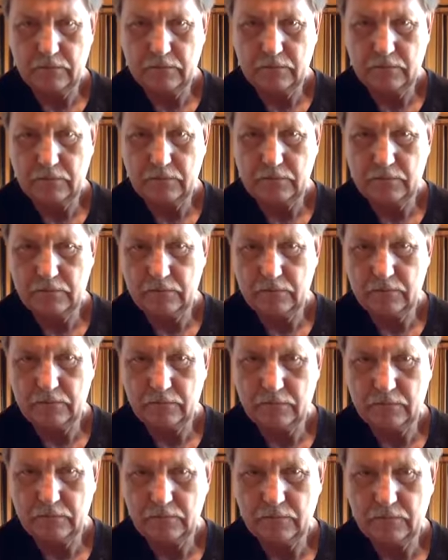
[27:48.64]

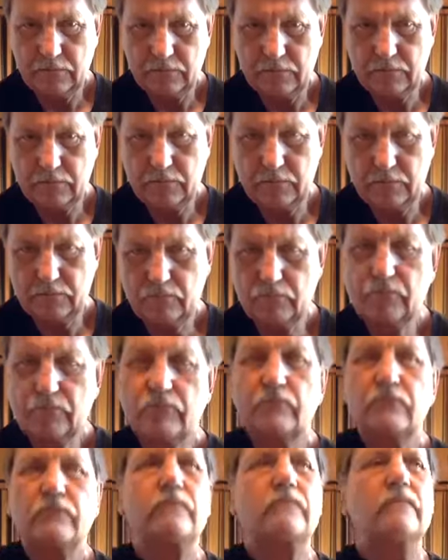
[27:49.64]

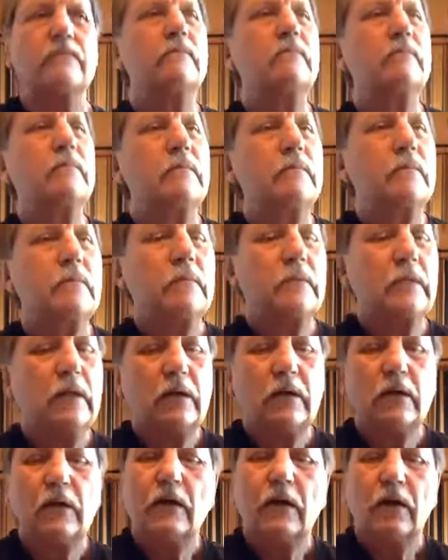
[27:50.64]

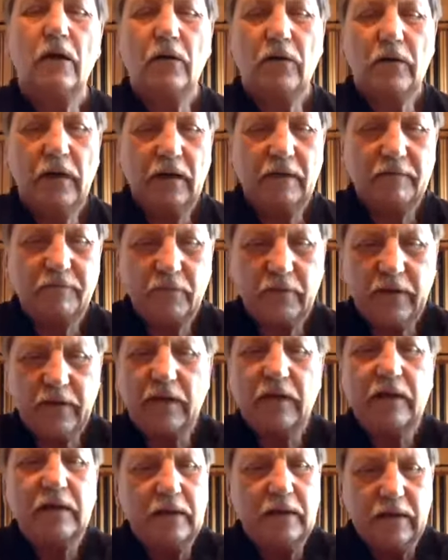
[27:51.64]
oh yeah, okay.